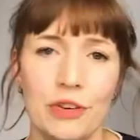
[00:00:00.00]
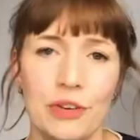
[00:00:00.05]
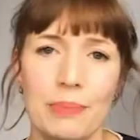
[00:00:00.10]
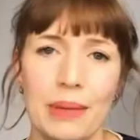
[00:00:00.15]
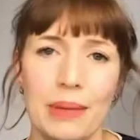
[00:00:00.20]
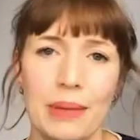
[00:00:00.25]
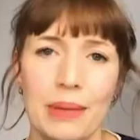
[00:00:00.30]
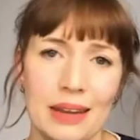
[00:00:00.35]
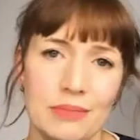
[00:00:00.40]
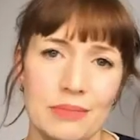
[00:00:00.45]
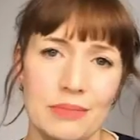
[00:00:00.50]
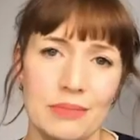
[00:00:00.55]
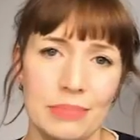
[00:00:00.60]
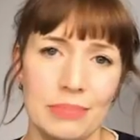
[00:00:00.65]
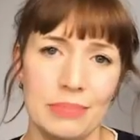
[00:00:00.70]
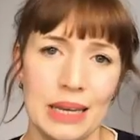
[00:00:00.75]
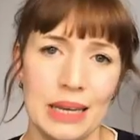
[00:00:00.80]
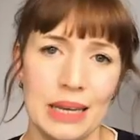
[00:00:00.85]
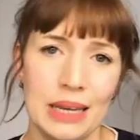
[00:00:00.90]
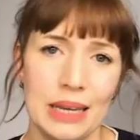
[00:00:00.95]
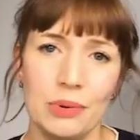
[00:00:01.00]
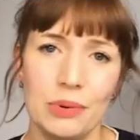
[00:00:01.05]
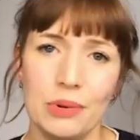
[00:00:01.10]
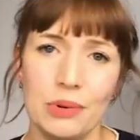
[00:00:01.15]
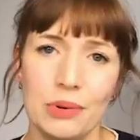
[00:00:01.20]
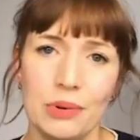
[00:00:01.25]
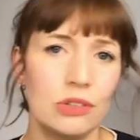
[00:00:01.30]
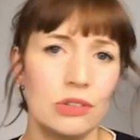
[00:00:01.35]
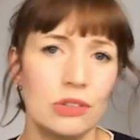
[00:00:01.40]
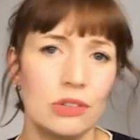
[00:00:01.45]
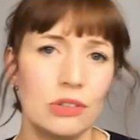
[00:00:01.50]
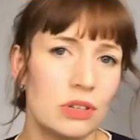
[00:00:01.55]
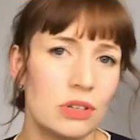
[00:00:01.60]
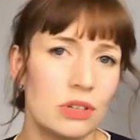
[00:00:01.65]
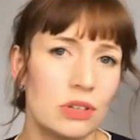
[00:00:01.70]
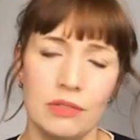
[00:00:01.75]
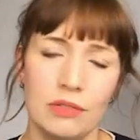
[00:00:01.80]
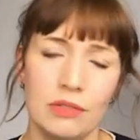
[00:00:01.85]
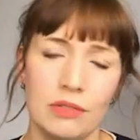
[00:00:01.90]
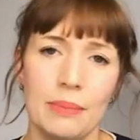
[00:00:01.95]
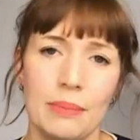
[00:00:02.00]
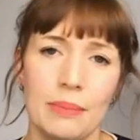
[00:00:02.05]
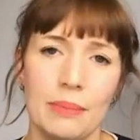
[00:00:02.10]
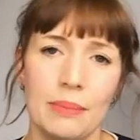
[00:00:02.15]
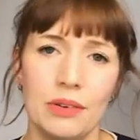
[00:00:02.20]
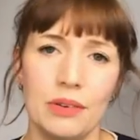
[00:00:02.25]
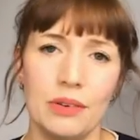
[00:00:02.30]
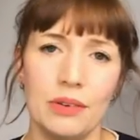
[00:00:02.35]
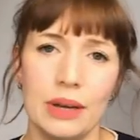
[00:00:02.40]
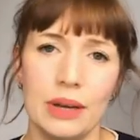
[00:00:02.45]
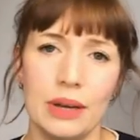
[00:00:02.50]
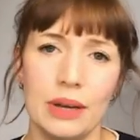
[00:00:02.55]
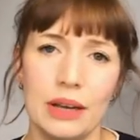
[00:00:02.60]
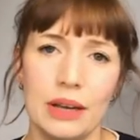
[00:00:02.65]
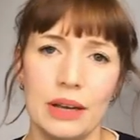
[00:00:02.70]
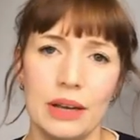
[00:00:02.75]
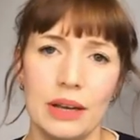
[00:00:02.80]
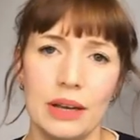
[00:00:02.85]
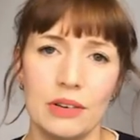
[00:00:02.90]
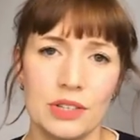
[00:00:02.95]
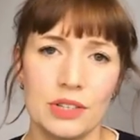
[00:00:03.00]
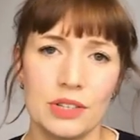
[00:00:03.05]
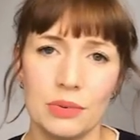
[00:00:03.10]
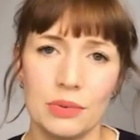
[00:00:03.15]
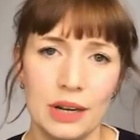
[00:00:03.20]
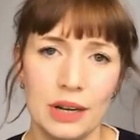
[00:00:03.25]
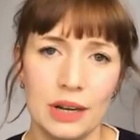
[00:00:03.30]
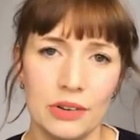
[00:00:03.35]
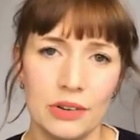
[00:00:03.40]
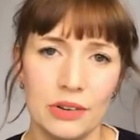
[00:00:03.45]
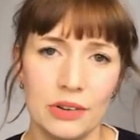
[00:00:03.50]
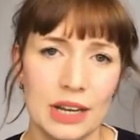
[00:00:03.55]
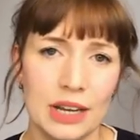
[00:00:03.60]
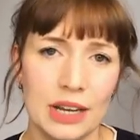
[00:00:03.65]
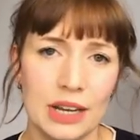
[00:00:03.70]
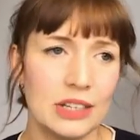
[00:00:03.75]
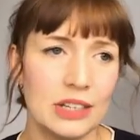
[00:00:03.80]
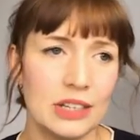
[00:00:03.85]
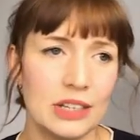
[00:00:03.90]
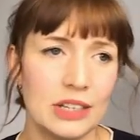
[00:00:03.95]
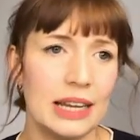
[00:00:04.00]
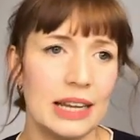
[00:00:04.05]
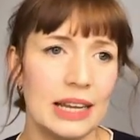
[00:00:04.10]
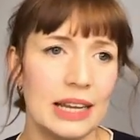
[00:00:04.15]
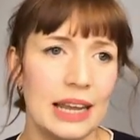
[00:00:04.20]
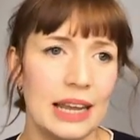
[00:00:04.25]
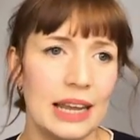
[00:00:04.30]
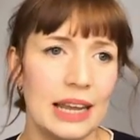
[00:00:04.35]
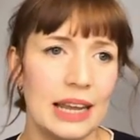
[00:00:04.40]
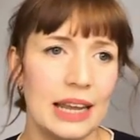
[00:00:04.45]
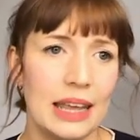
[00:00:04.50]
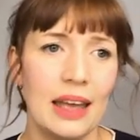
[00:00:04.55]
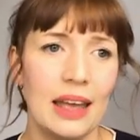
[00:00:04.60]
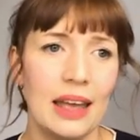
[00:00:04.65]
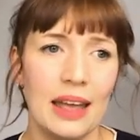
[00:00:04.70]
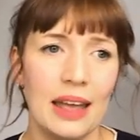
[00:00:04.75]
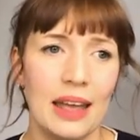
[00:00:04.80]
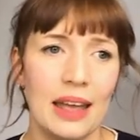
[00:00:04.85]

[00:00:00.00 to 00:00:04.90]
for many people, children, young family, all the way across the world, actually,